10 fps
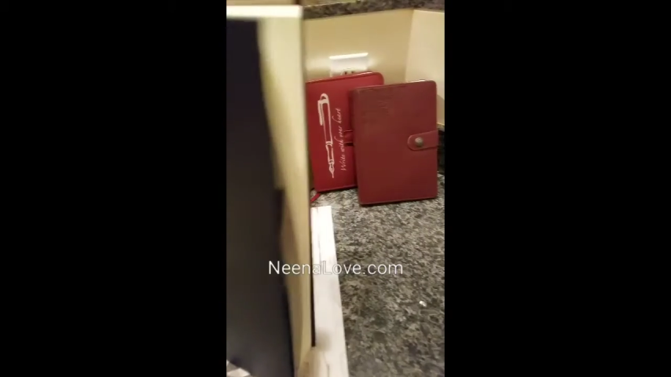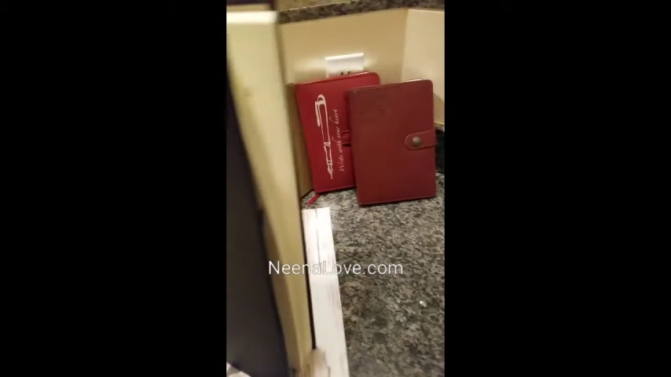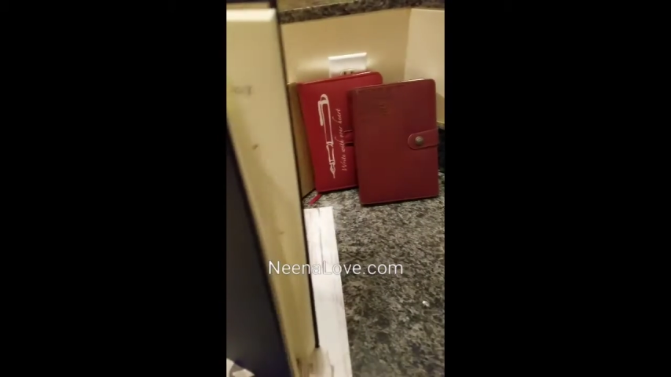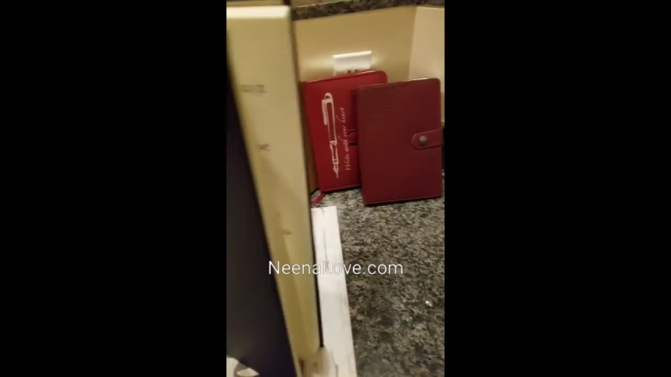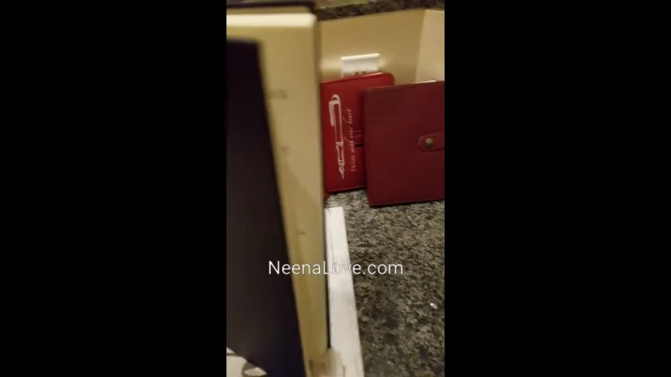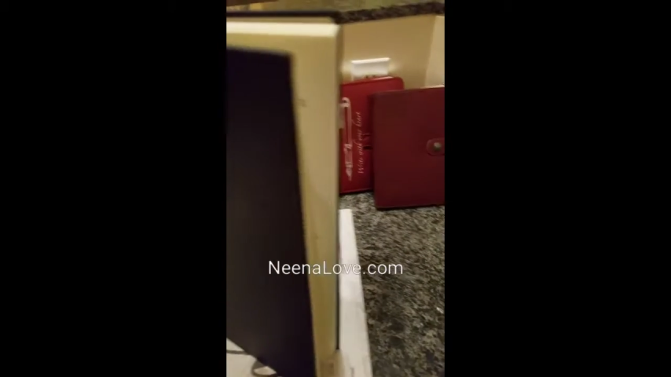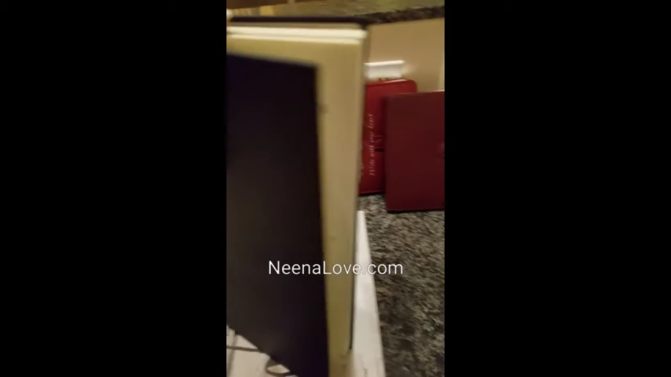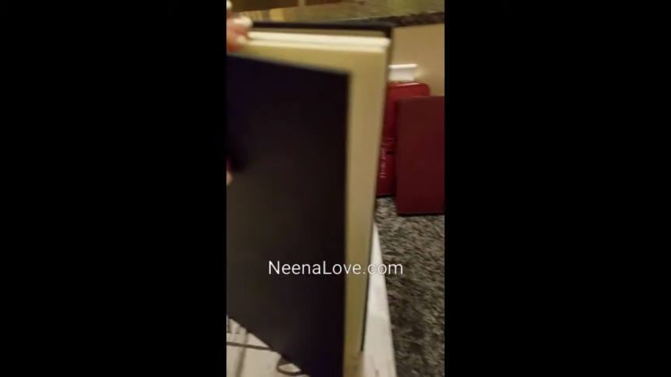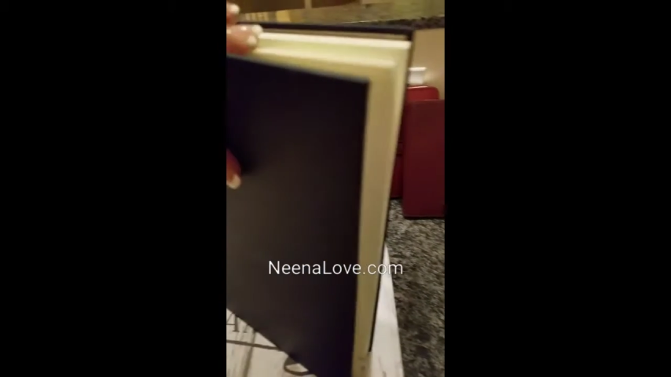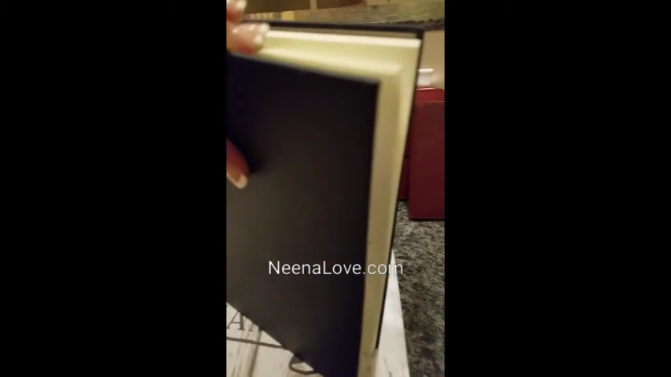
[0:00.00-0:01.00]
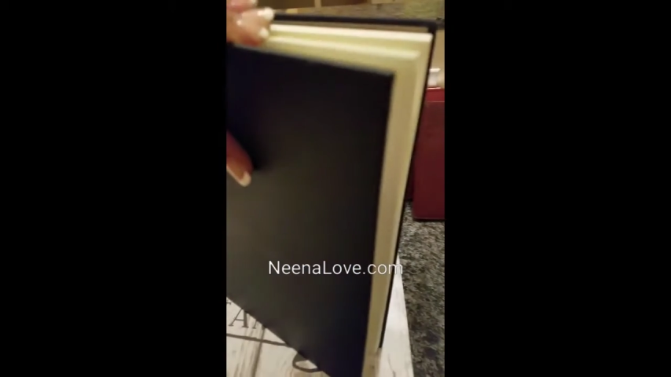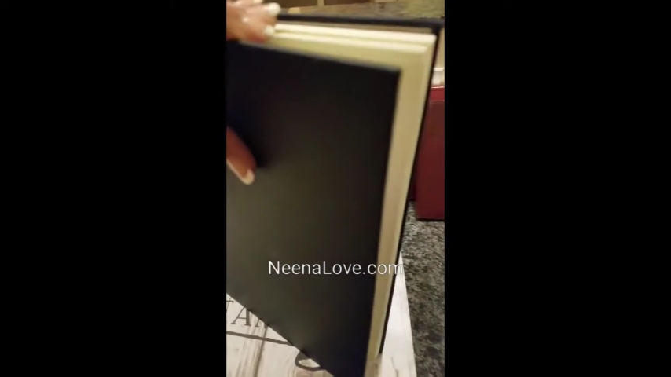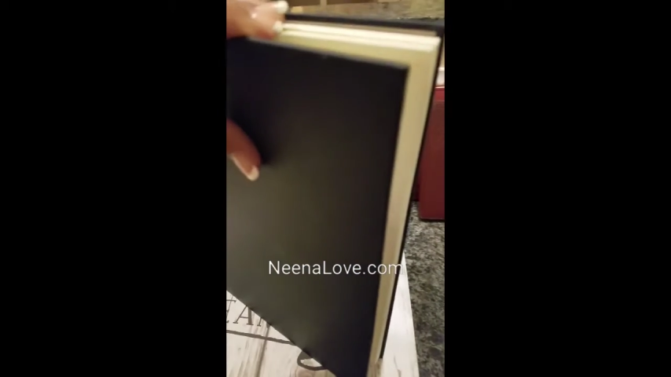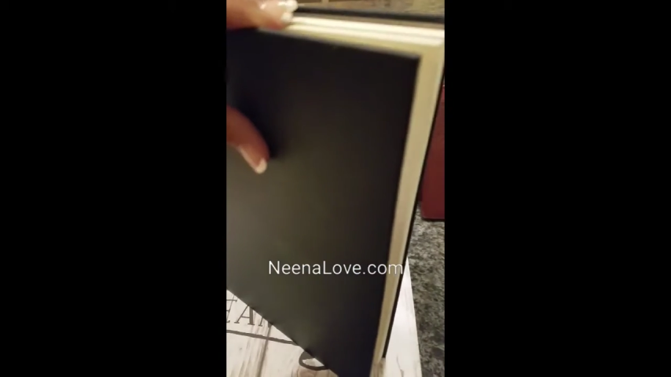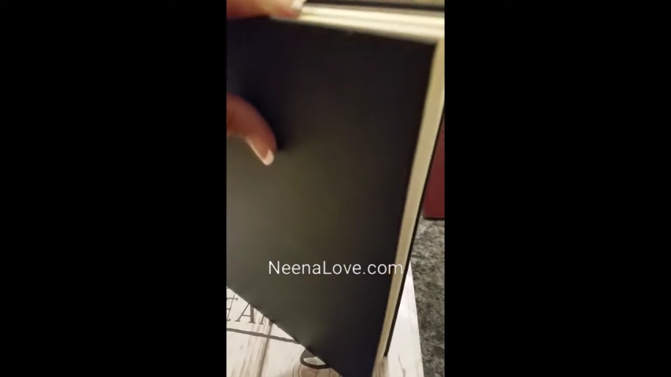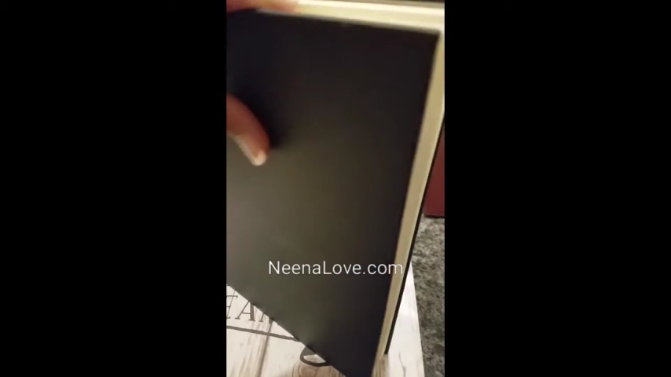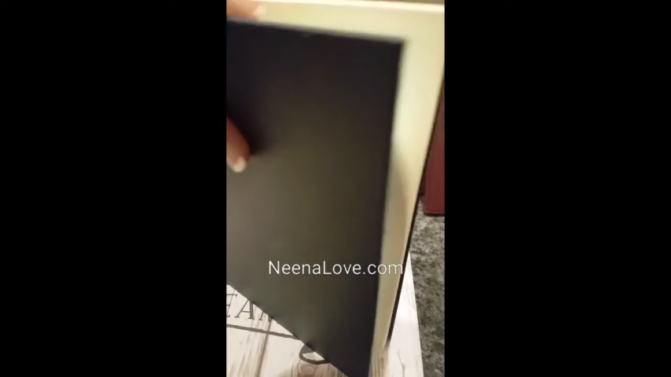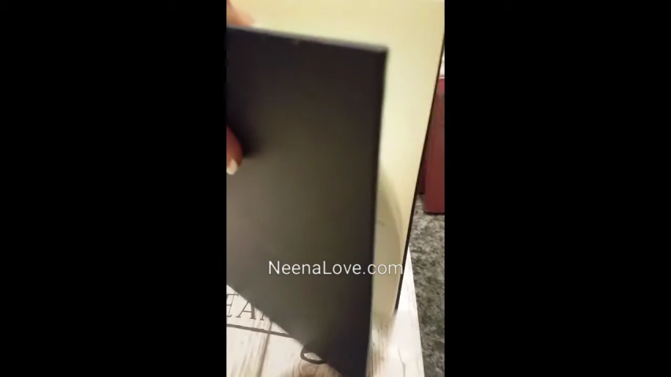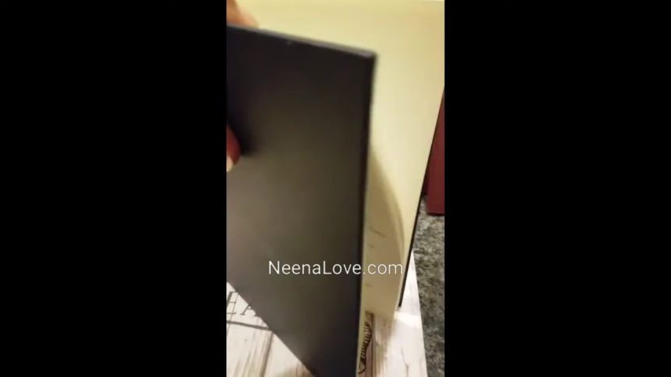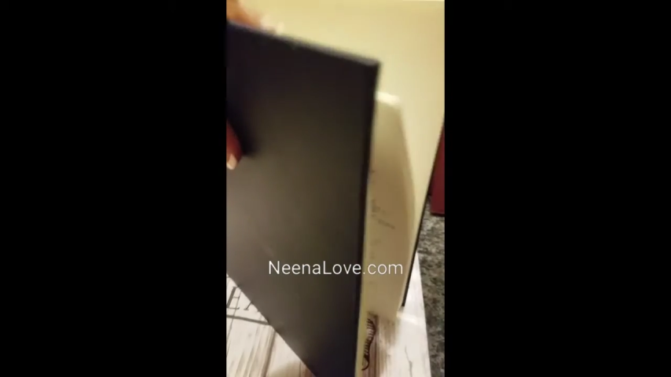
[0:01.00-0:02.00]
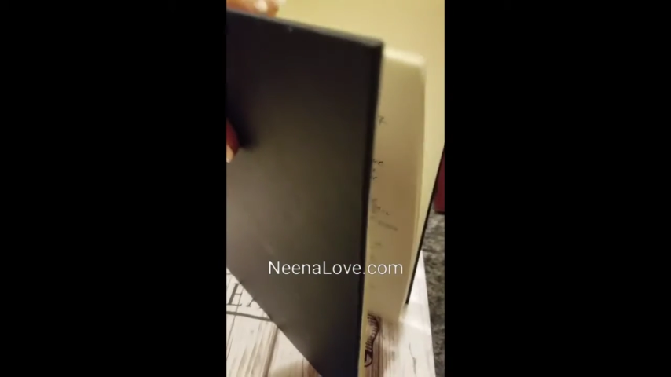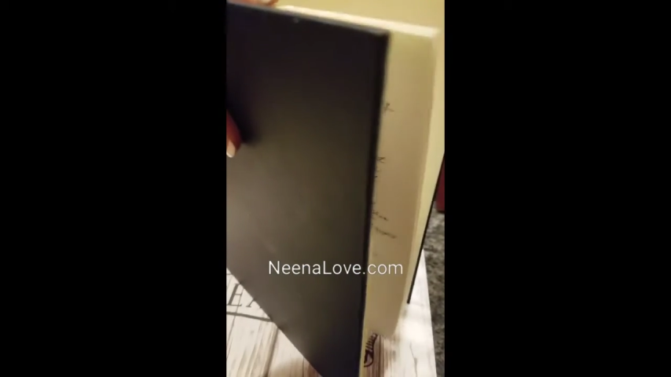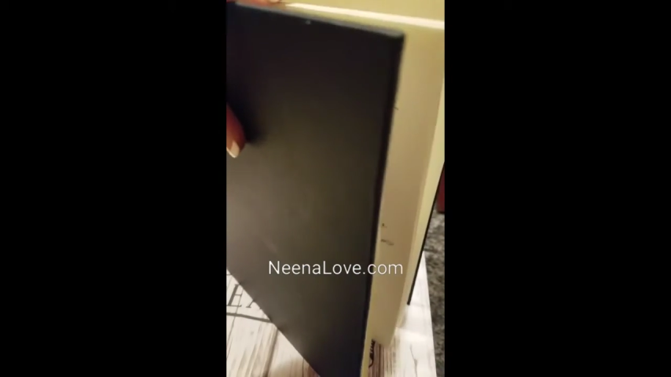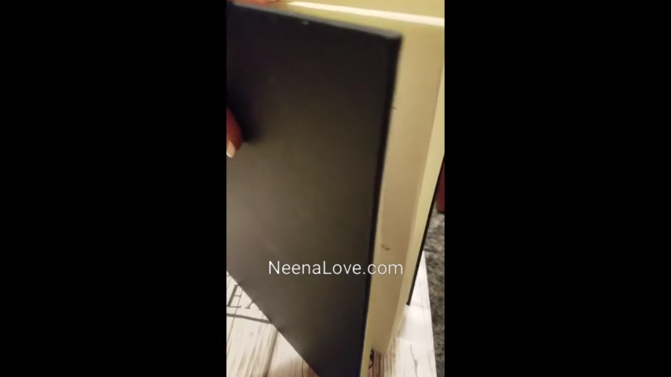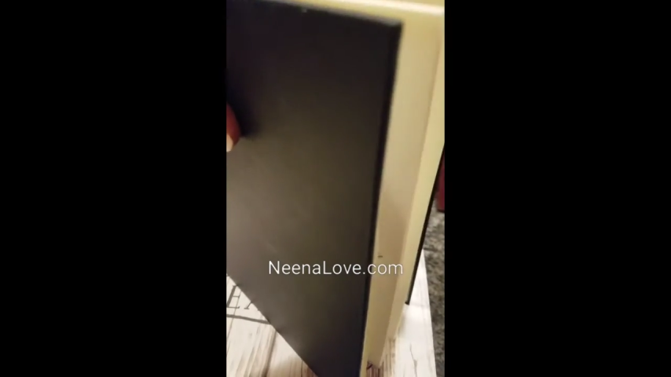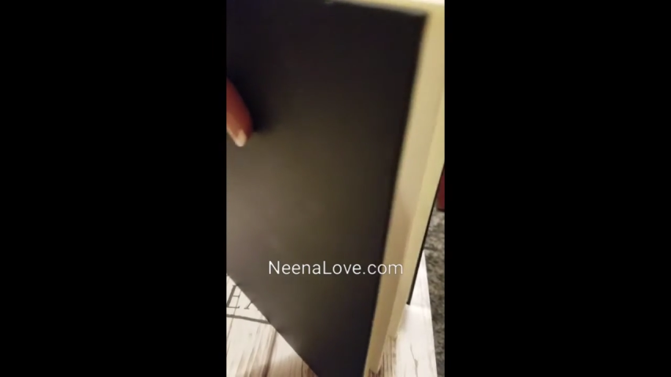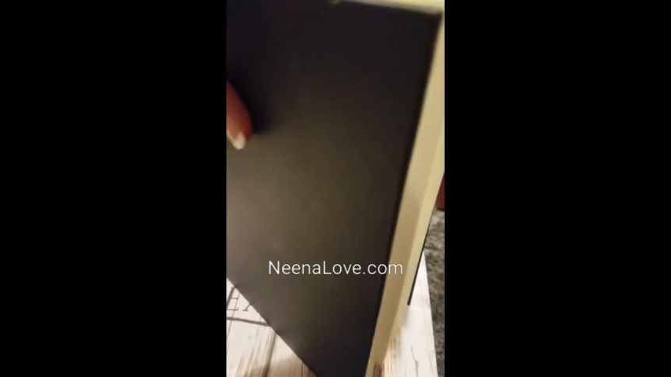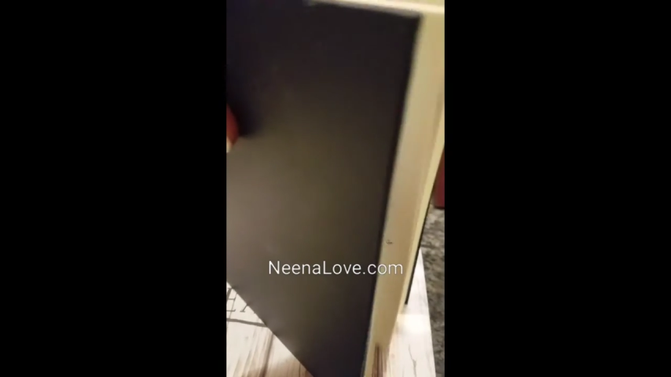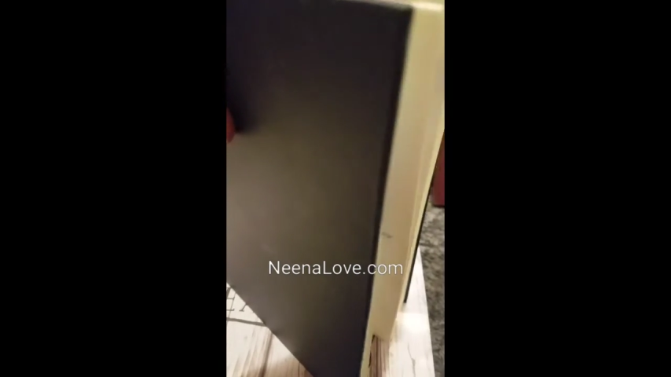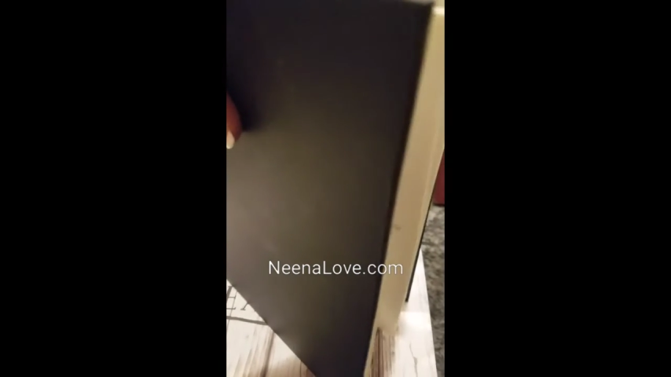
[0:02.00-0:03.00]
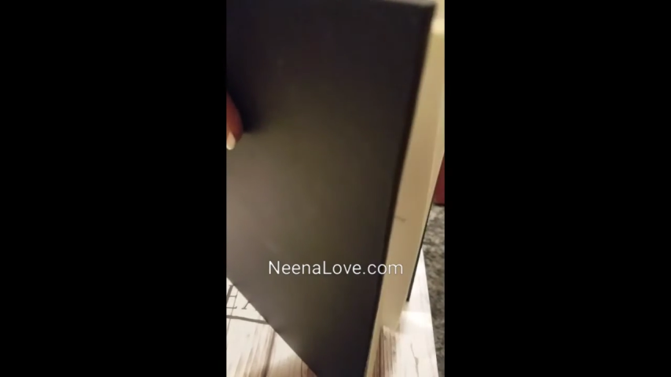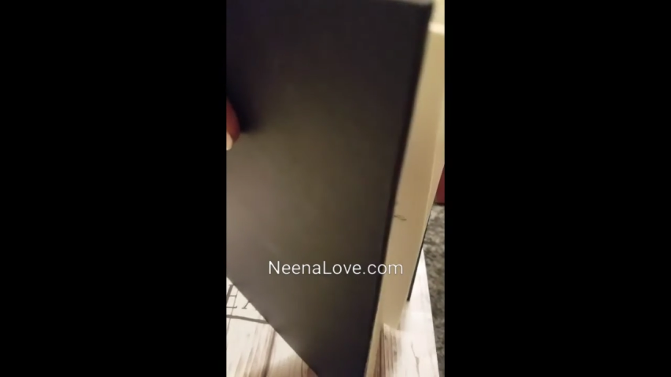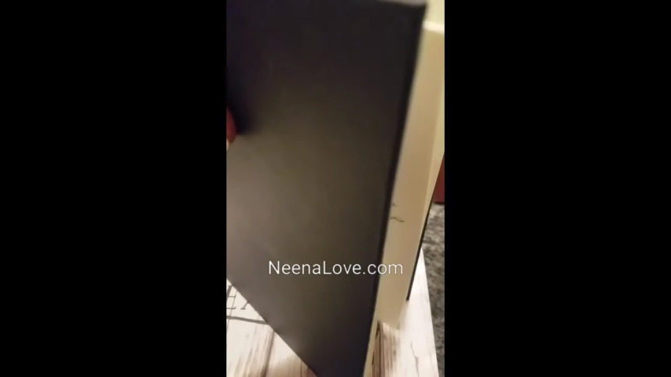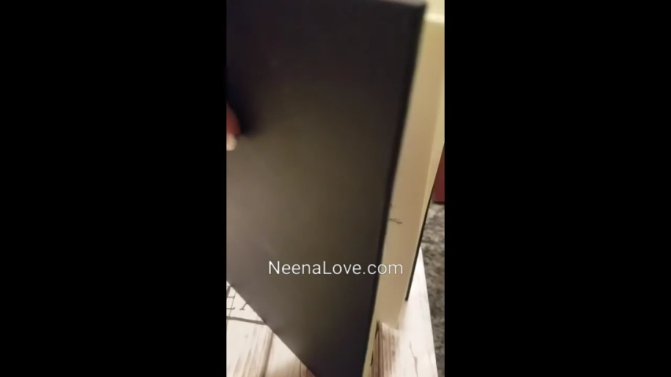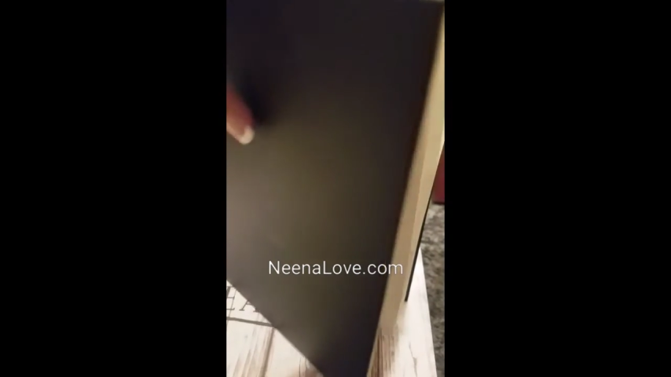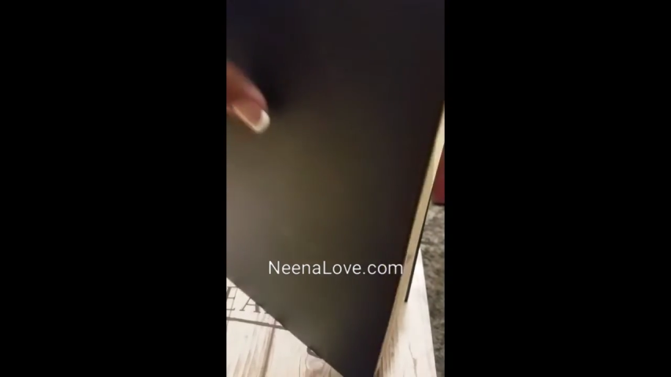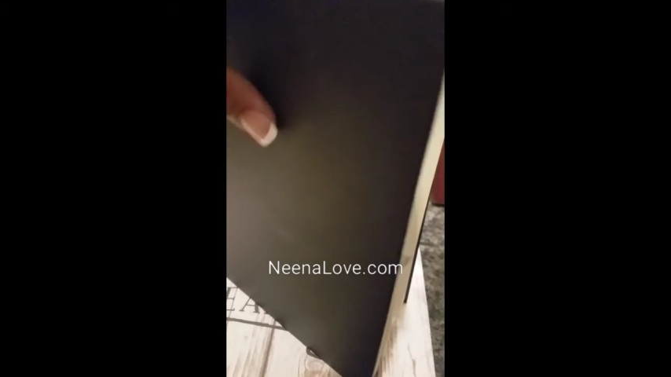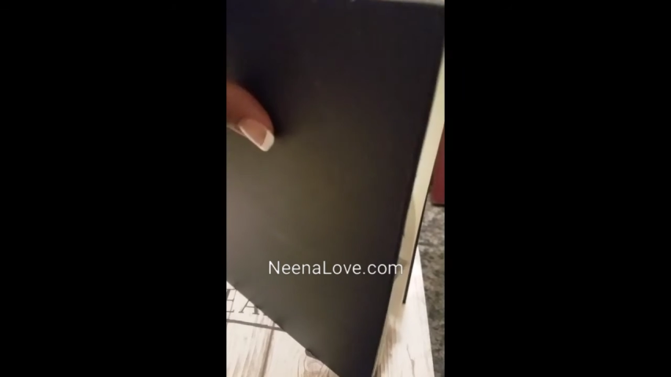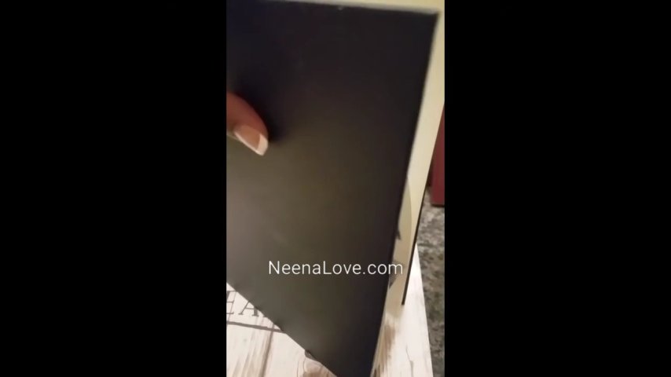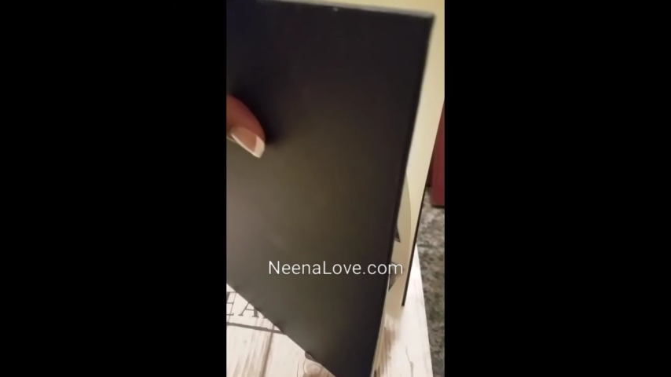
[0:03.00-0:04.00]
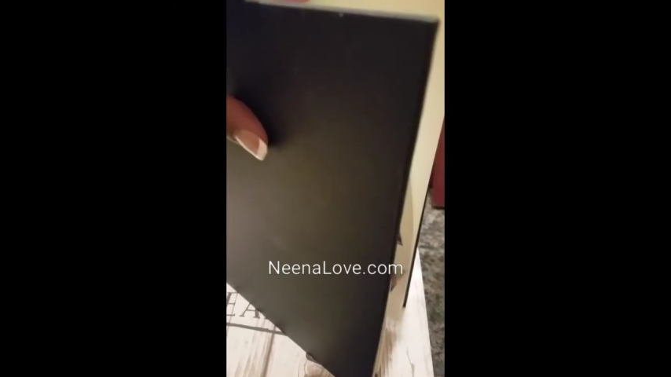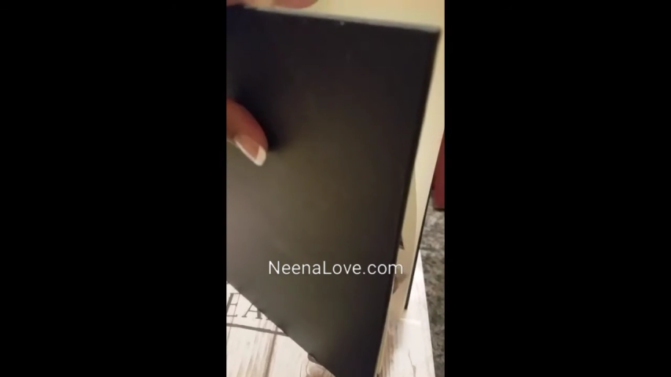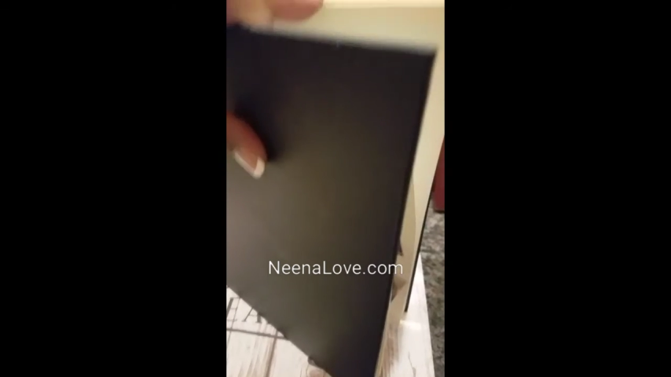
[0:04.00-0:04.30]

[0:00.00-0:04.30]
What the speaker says: (no speaker visible)